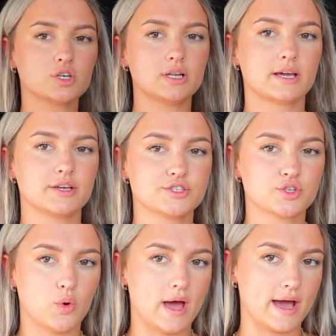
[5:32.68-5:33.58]
got like a
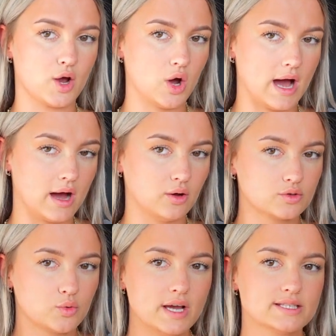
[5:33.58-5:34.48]
square cut
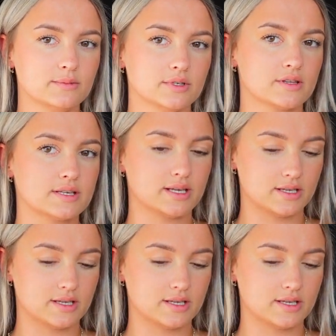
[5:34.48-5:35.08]
out, quite similar to this